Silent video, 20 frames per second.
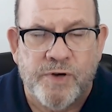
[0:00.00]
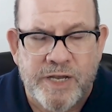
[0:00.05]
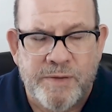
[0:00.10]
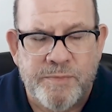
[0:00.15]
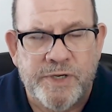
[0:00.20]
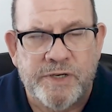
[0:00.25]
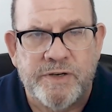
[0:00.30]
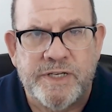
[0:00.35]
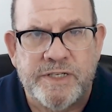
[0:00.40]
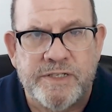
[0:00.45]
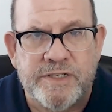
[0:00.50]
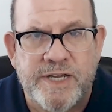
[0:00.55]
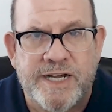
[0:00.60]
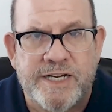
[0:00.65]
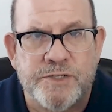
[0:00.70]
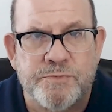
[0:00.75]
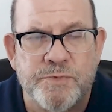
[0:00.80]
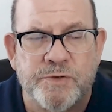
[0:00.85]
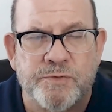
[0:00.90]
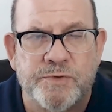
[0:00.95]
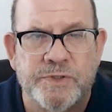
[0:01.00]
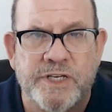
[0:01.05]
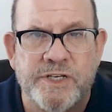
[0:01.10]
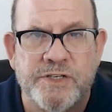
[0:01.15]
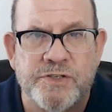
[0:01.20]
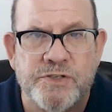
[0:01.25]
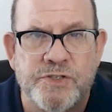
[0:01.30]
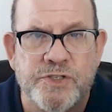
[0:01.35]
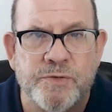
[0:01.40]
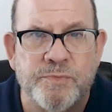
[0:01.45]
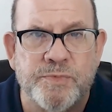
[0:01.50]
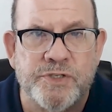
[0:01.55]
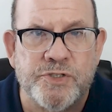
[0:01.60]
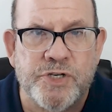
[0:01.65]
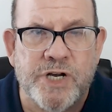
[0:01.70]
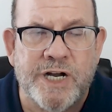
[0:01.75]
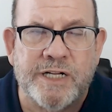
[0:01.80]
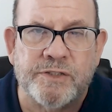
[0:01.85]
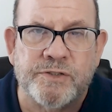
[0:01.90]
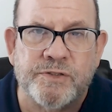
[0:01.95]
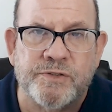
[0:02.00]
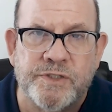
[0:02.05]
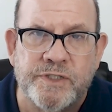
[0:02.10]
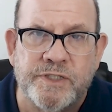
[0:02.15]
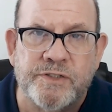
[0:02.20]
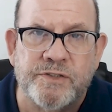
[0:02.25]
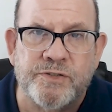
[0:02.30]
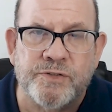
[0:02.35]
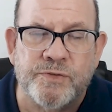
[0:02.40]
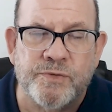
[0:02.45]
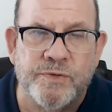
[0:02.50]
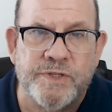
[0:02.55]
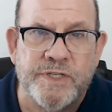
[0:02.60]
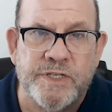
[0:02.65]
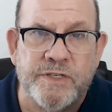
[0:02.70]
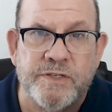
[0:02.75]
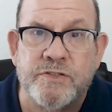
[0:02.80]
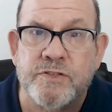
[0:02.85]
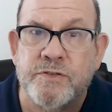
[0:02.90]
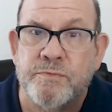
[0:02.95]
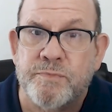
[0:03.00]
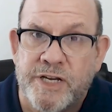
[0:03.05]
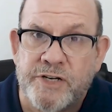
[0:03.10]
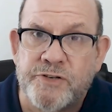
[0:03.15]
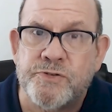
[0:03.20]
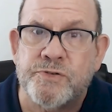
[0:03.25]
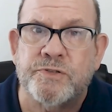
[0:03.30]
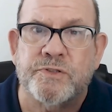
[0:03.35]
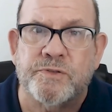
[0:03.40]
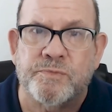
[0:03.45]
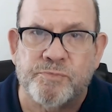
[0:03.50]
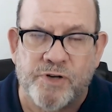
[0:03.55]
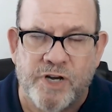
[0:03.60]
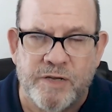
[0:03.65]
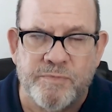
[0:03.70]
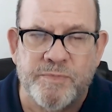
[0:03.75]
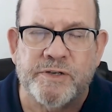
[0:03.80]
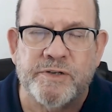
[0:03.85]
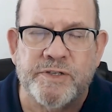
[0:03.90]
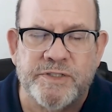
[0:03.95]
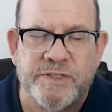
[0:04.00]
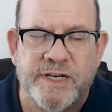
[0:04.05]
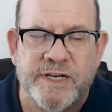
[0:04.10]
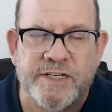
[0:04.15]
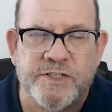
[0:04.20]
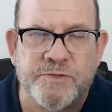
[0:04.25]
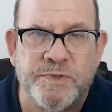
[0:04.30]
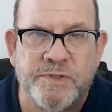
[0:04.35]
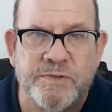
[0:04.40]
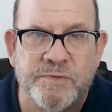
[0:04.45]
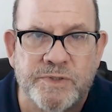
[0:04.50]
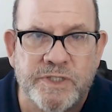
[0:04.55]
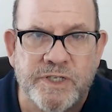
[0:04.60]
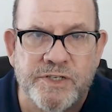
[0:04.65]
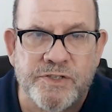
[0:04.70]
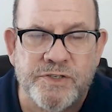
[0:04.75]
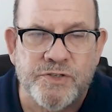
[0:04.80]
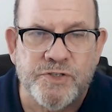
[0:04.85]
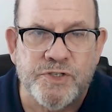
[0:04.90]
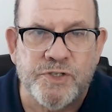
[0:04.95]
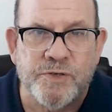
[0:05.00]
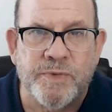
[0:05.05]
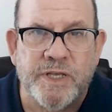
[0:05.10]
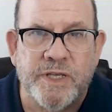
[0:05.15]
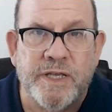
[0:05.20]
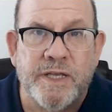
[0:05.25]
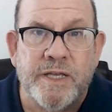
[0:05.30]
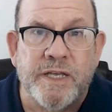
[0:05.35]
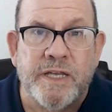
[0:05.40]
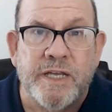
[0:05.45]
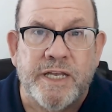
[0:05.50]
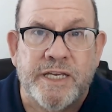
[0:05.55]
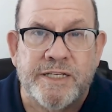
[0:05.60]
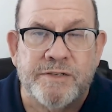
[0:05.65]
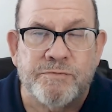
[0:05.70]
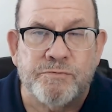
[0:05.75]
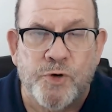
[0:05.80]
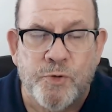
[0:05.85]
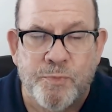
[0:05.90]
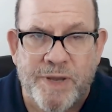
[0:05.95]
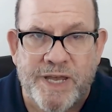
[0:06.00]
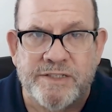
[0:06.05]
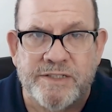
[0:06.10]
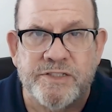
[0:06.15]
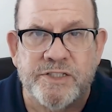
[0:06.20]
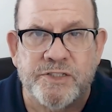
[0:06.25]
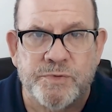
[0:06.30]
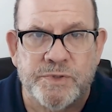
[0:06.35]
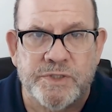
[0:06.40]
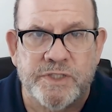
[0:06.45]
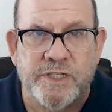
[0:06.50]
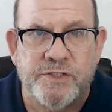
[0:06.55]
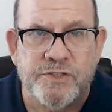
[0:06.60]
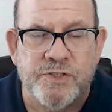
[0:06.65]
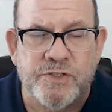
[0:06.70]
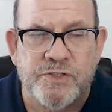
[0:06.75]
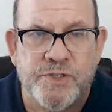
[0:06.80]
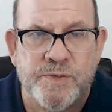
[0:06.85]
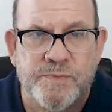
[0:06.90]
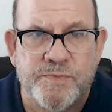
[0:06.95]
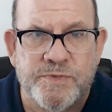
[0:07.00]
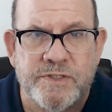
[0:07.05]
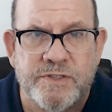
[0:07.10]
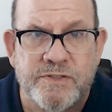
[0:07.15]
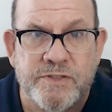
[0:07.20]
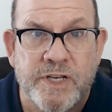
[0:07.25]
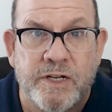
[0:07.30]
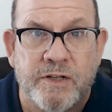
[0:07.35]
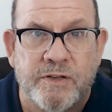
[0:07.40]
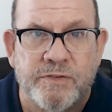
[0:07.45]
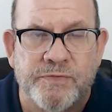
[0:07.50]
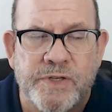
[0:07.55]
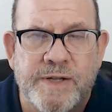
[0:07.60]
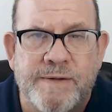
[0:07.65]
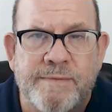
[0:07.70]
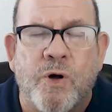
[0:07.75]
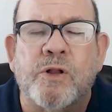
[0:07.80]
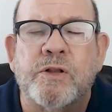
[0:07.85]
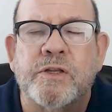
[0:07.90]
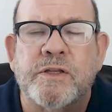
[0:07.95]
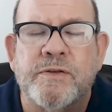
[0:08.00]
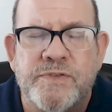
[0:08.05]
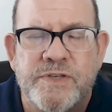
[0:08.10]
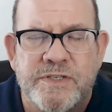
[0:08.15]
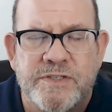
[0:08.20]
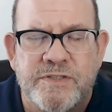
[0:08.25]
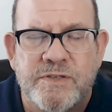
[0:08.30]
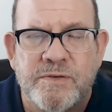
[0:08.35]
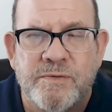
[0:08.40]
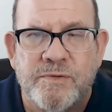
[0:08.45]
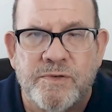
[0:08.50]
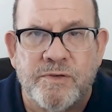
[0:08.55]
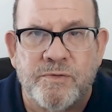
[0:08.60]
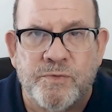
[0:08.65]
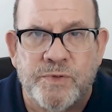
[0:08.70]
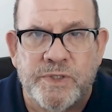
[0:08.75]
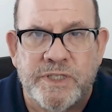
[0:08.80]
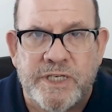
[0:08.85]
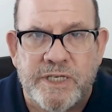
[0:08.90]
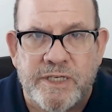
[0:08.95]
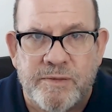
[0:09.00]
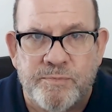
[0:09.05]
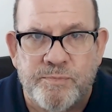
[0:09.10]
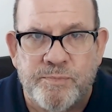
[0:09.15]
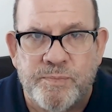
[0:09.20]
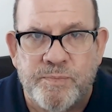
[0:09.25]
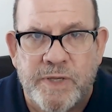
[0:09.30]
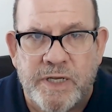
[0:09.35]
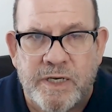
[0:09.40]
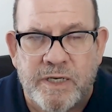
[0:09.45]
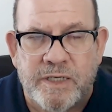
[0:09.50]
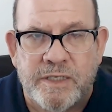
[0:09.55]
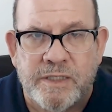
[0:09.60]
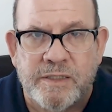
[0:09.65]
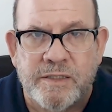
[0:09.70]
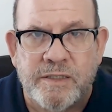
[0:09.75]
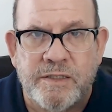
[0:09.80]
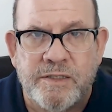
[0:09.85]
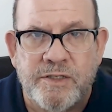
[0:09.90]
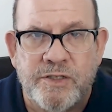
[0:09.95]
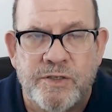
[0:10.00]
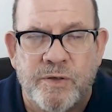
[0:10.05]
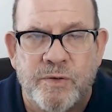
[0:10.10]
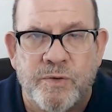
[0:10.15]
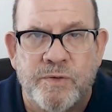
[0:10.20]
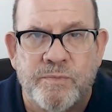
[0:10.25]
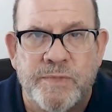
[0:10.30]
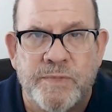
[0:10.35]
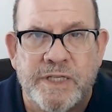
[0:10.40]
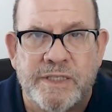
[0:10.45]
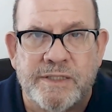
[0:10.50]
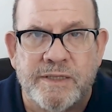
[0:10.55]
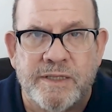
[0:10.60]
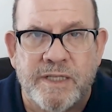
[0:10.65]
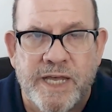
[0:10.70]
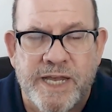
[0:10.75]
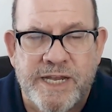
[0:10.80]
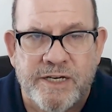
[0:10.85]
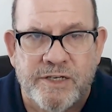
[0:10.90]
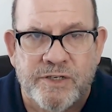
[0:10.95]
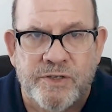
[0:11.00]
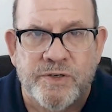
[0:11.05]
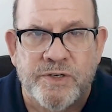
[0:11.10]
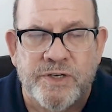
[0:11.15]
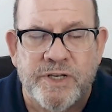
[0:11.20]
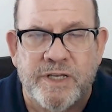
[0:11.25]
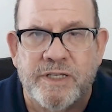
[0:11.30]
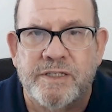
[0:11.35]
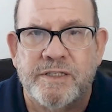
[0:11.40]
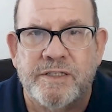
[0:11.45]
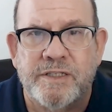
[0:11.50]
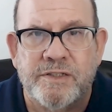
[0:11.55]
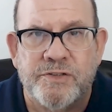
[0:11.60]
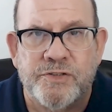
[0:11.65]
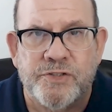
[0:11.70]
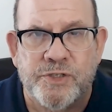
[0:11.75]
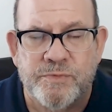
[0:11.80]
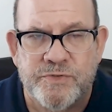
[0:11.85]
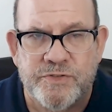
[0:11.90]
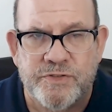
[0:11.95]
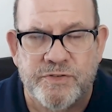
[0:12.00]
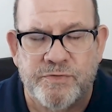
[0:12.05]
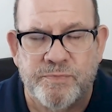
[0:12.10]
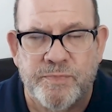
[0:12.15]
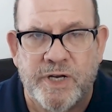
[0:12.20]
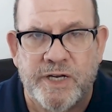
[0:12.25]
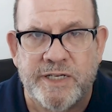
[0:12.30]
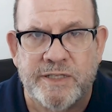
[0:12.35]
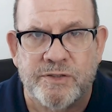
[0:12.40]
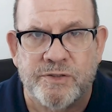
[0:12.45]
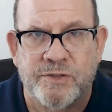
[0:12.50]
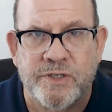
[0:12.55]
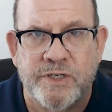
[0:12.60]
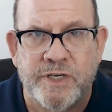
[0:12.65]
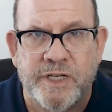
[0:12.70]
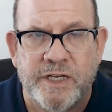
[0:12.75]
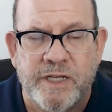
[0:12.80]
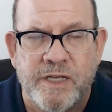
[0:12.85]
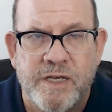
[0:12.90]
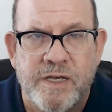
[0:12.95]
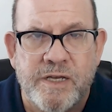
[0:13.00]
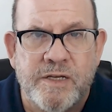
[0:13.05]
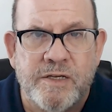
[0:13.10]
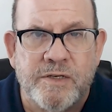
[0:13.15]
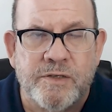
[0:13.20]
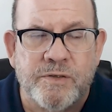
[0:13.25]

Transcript: primary attachment relationship in childhood into the symmetrical primary attachment relationship in romantic relationships itself. So all of this really, uh, you know, layered in terms of my learning,